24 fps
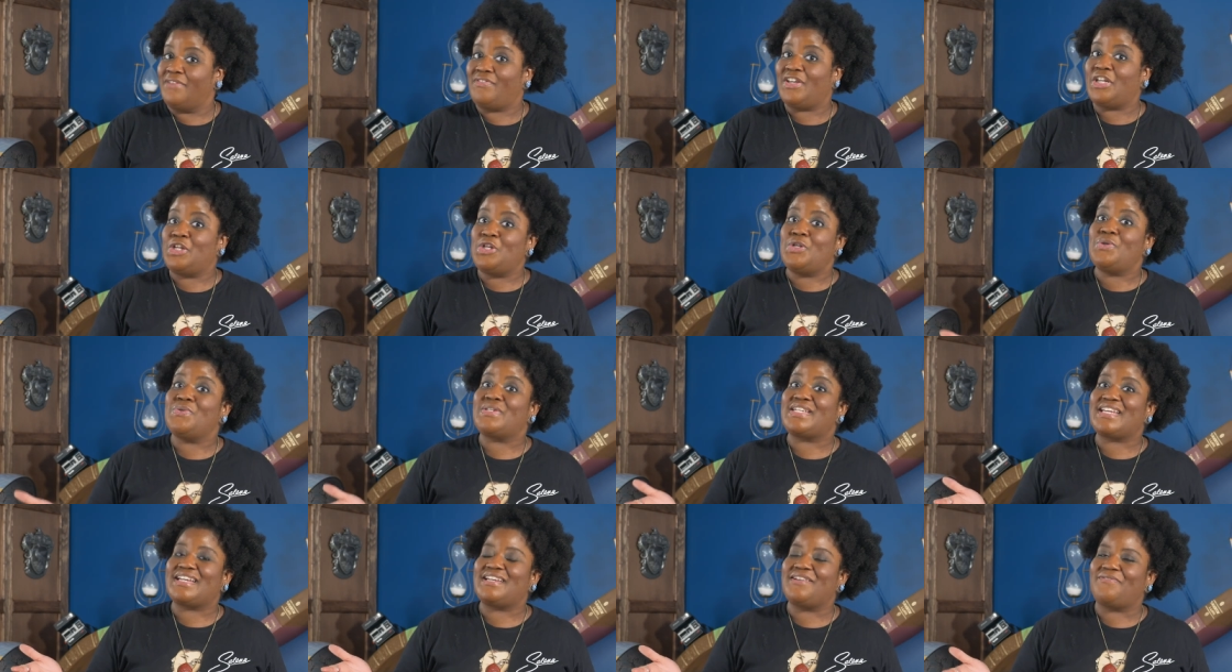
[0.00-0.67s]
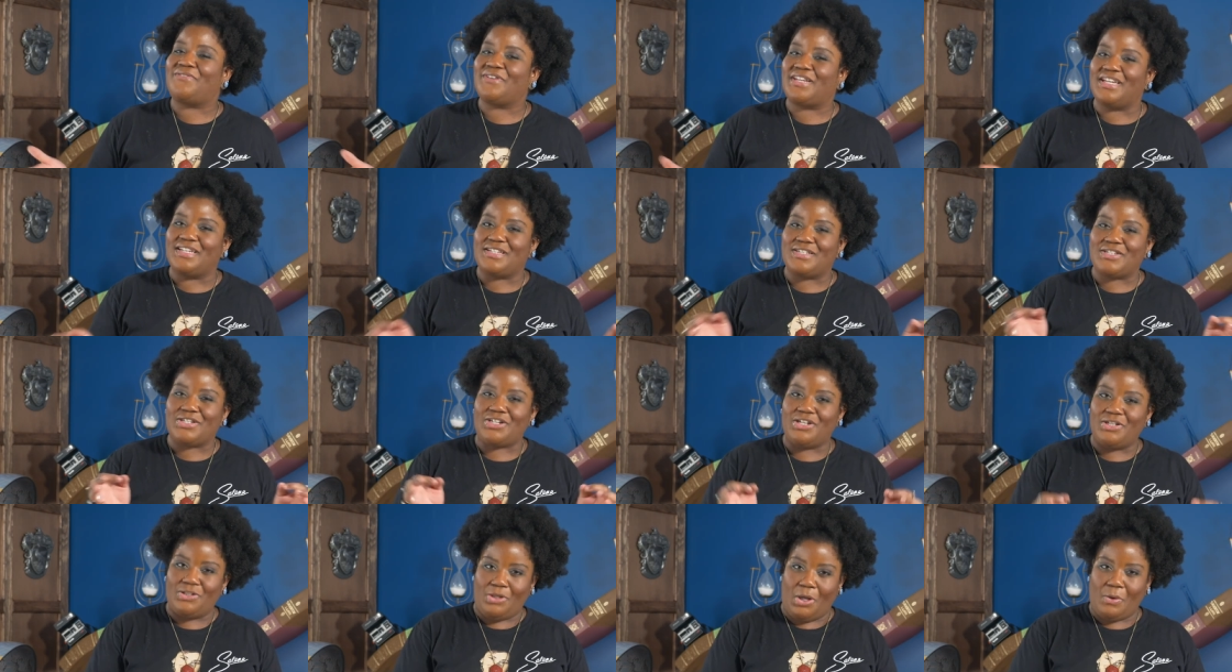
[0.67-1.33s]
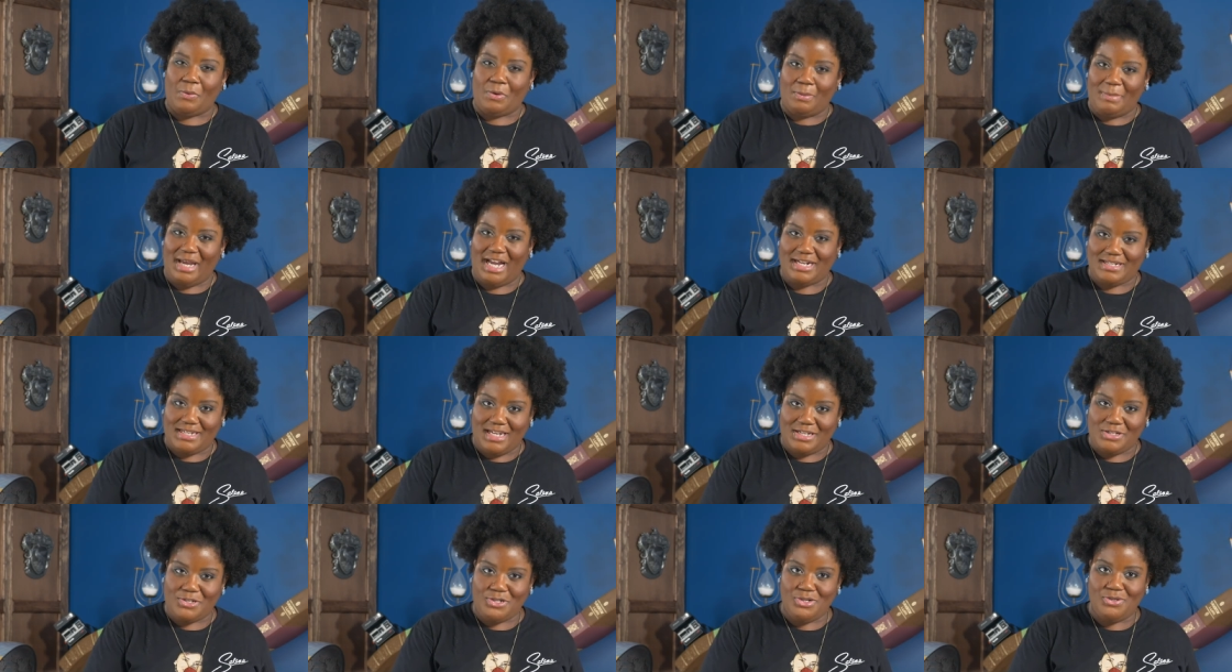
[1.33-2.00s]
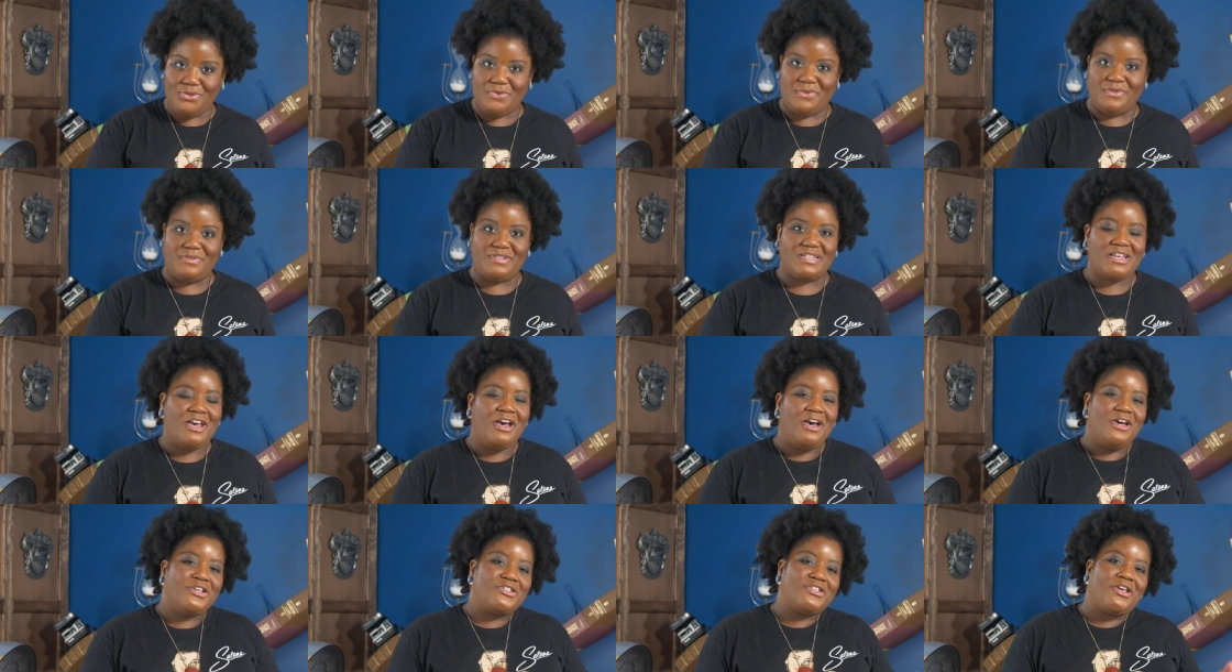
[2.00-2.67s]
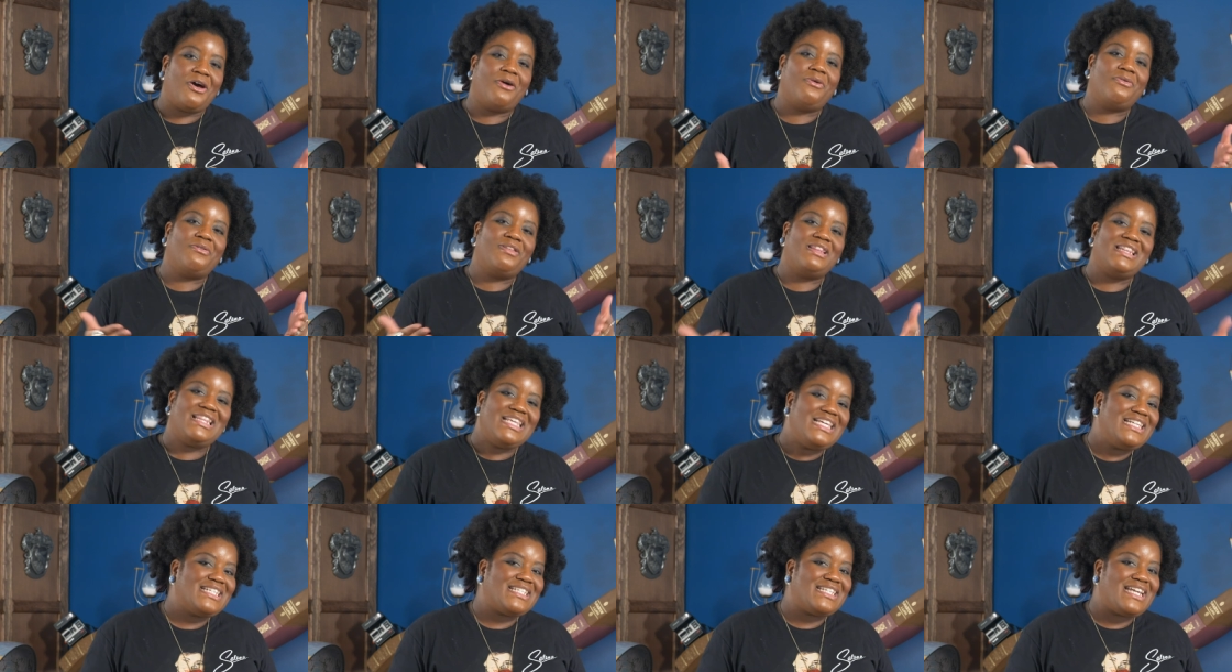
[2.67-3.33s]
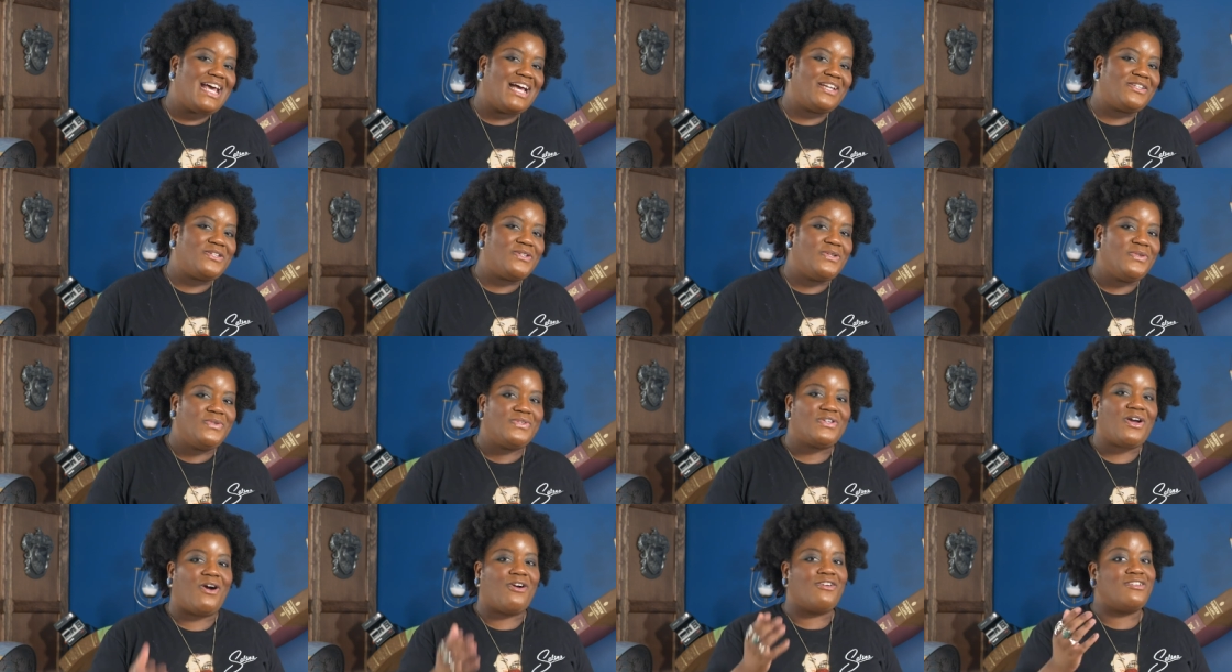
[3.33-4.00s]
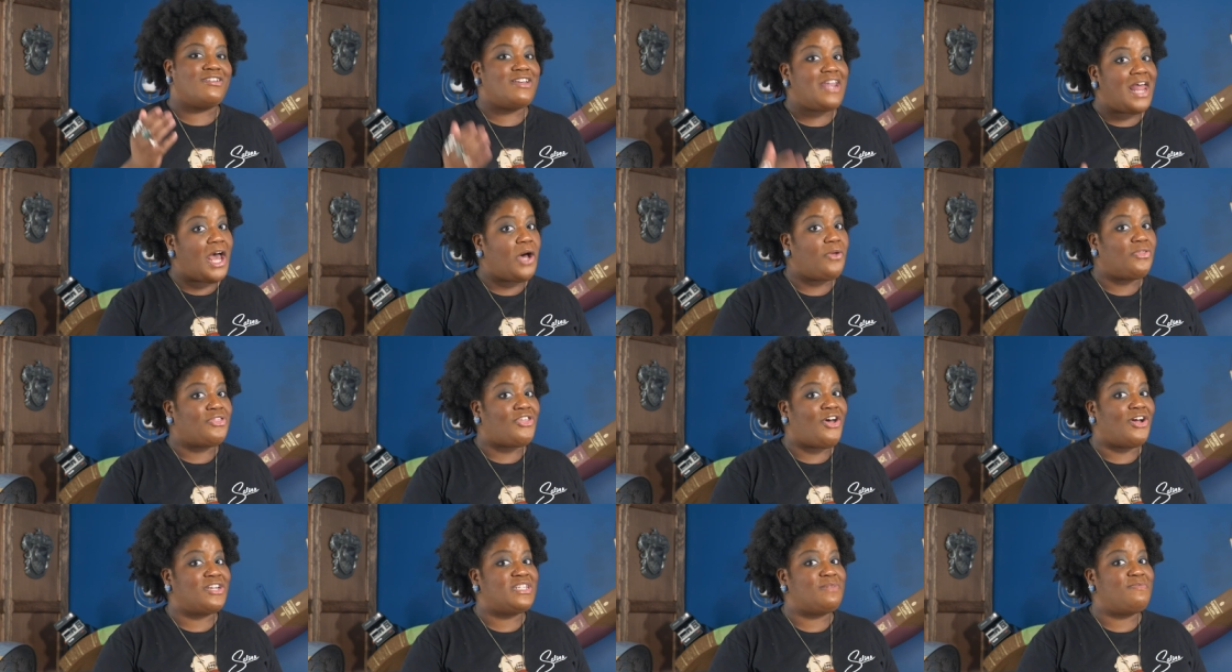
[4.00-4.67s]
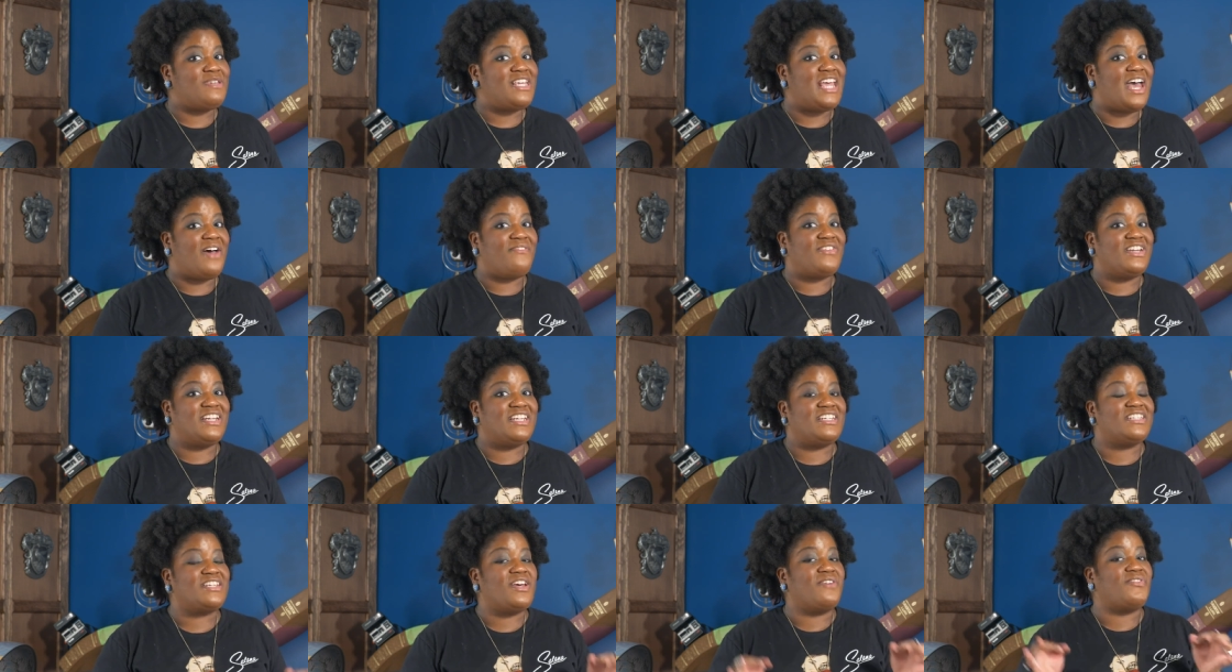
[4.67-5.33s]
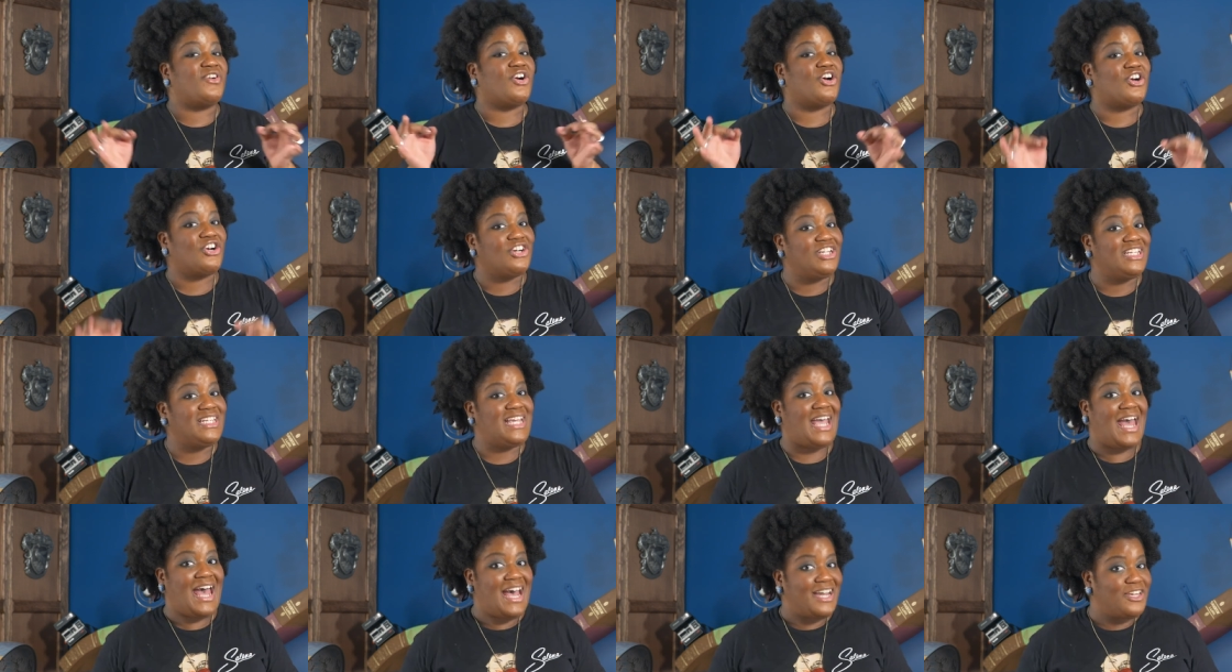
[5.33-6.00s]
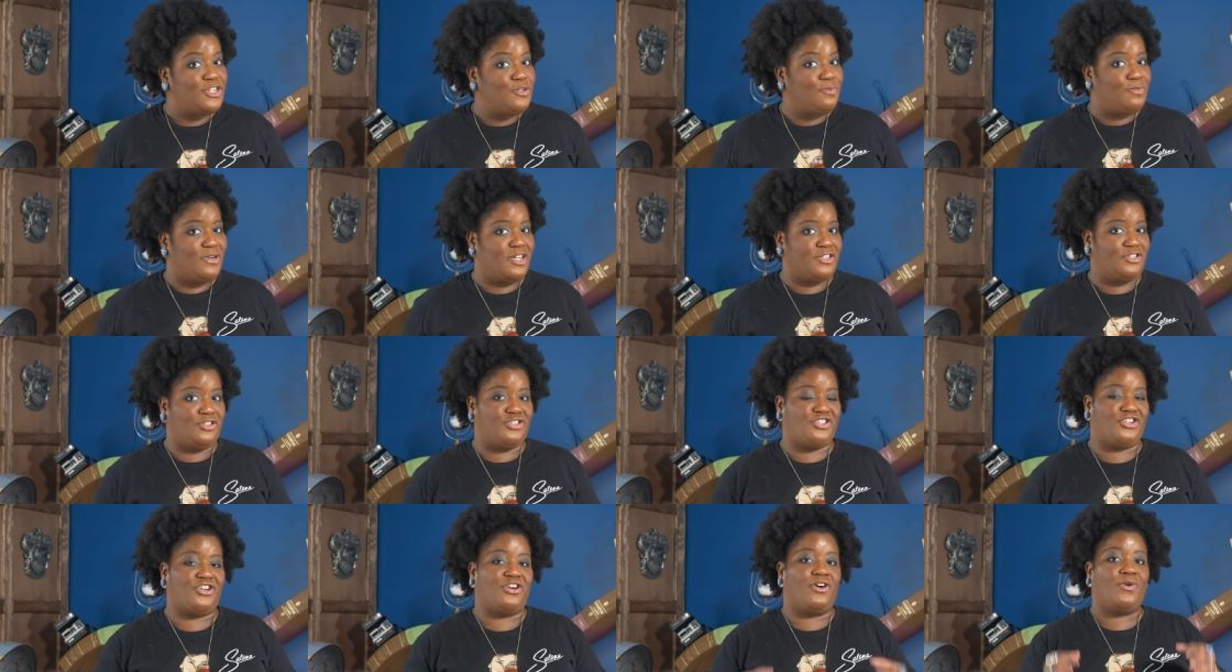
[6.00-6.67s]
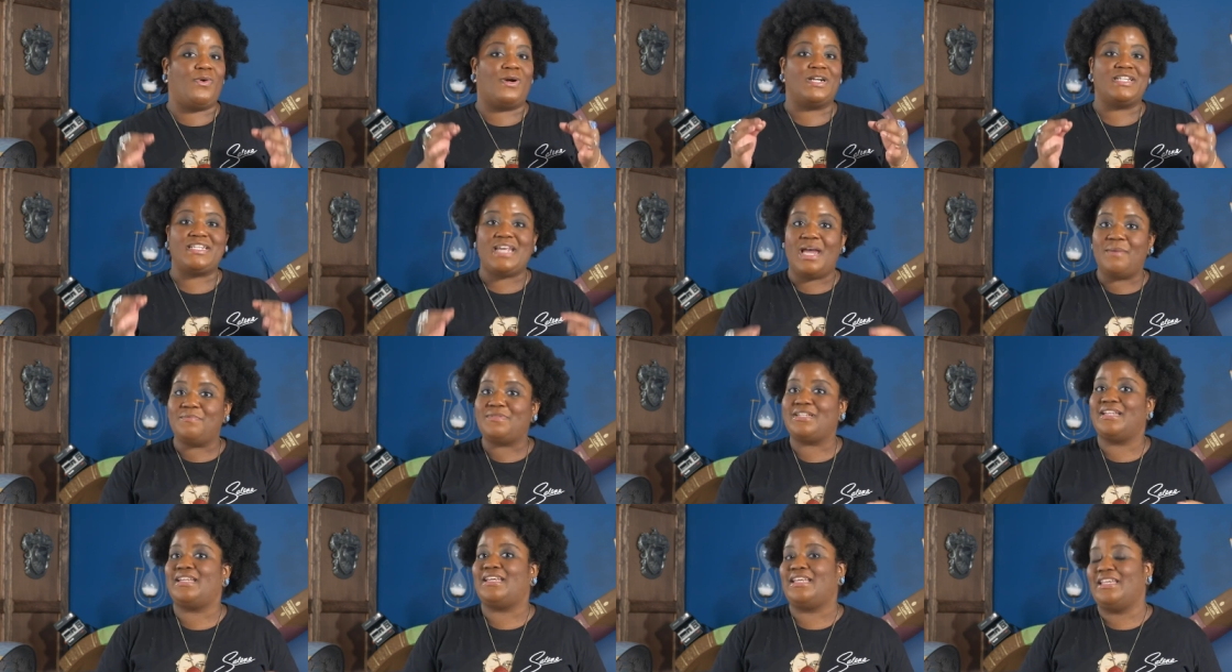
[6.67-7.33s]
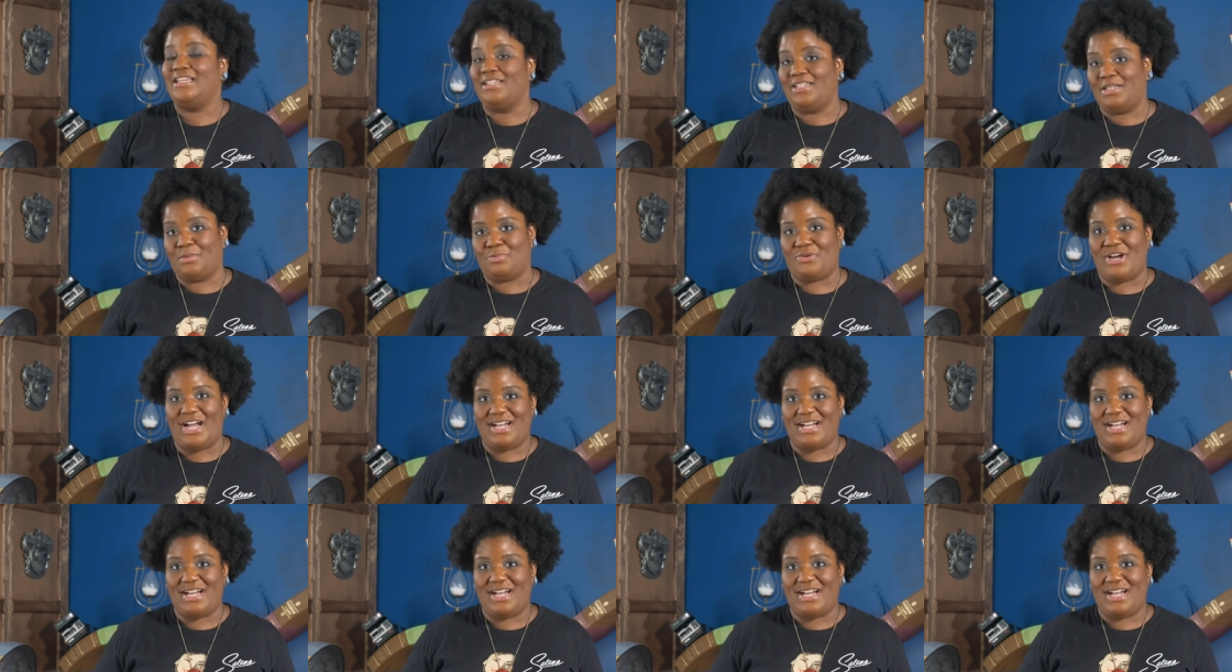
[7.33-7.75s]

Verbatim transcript: giving new significance to lower back tattoos. So these tattoos are now thought to be evidence of early acupuncture or attempted healing